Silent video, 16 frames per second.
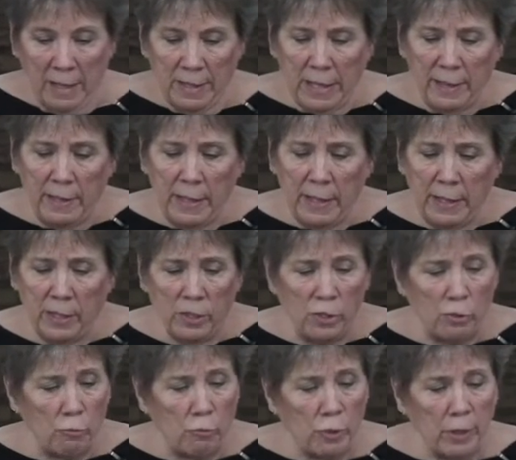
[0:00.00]
because I think
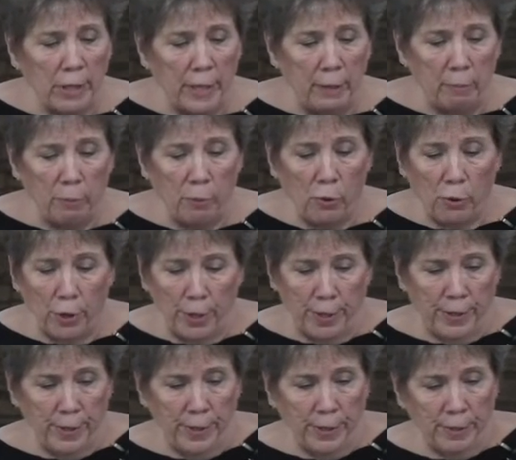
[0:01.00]
this is really
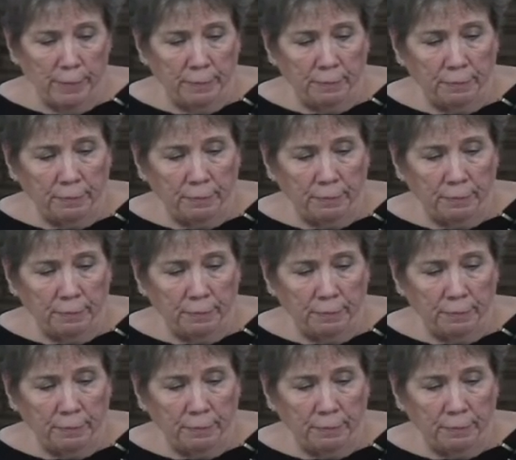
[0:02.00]
important.